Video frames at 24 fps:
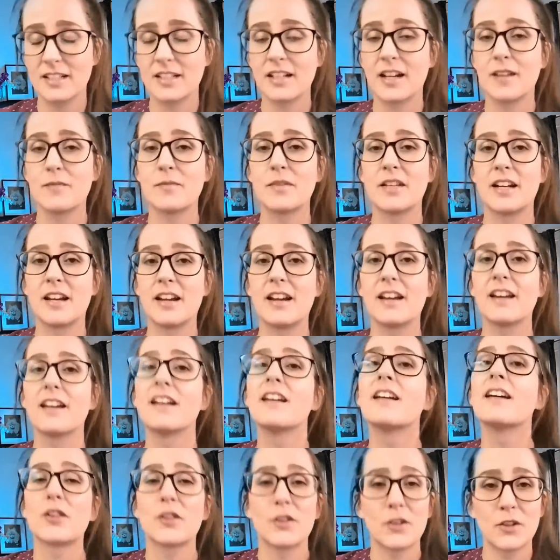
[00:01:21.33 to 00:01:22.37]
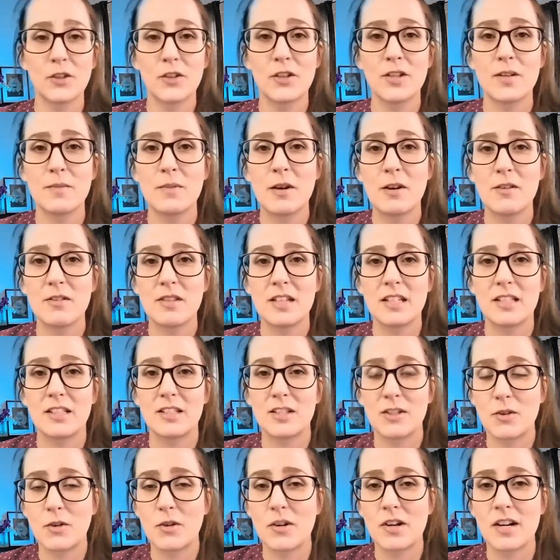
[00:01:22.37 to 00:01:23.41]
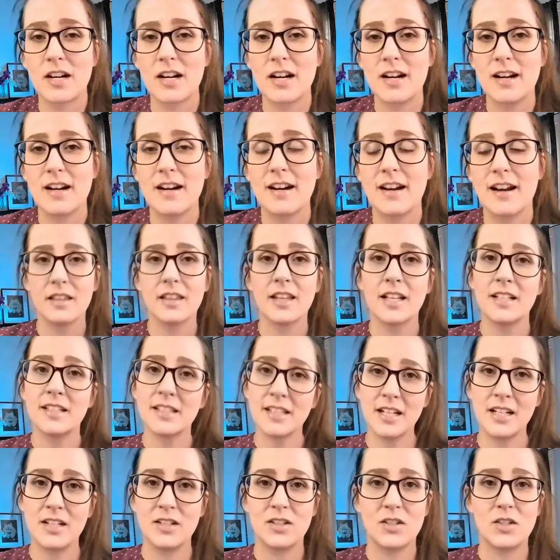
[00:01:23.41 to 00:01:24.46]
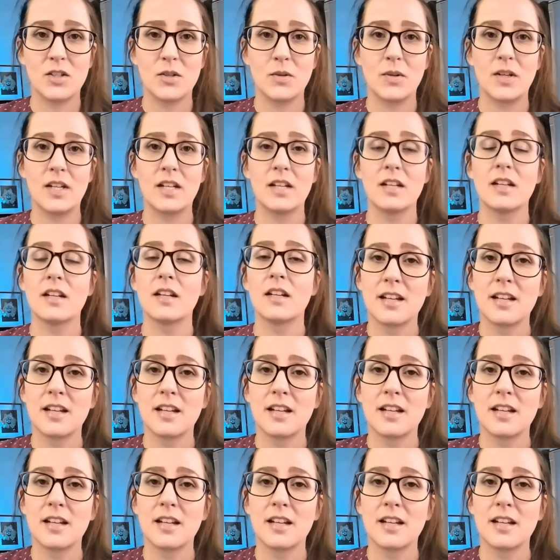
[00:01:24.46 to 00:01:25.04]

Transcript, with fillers: time that I learned about this story. Let's get into it.